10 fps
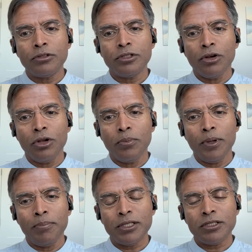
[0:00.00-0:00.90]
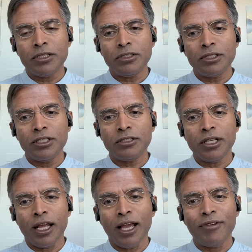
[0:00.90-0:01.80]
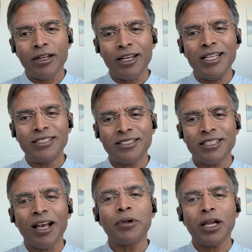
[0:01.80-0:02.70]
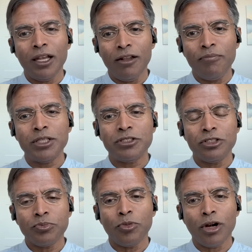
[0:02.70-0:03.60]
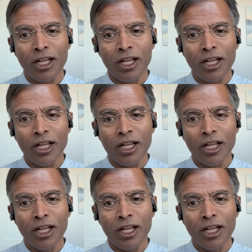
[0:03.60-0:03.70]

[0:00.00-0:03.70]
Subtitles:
they're going to be businesses that have at least some kind of business model.